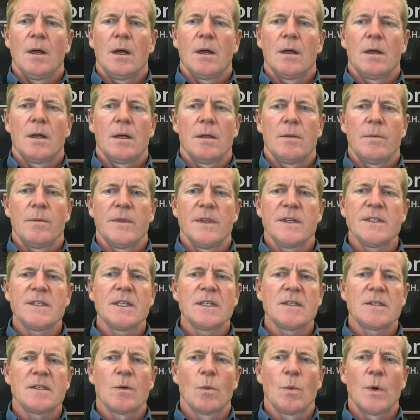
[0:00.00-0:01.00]
Uh, this
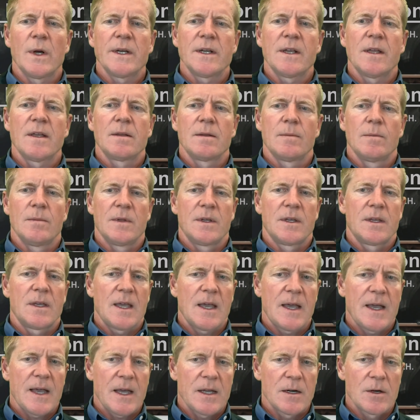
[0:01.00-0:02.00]
is the one
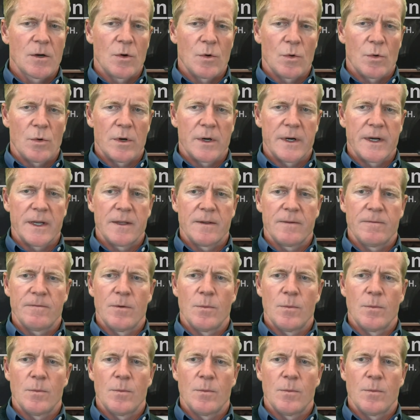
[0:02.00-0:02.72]
category